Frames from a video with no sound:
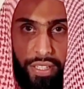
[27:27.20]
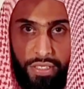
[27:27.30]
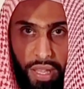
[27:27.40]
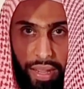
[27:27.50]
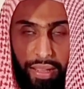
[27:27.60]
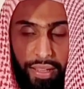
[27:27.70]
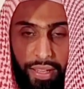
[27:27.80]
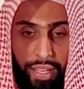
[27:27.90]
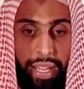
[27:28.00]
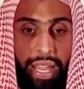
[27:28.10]
Salah.
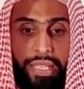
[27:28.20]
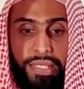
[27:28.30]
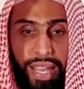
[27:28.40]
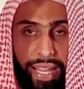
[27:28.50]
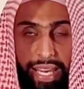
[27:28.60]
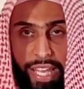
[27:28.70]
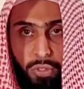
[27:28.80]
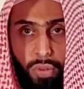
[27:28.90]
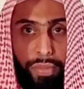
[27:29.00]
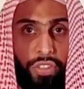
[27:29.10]
Exactly as
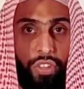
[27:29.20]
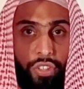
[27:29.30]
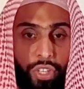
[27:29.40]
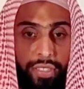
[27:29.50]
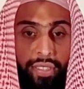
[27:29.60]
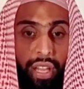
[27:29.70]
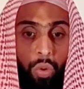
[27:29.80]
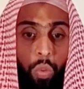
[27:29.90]
we mentioned just now,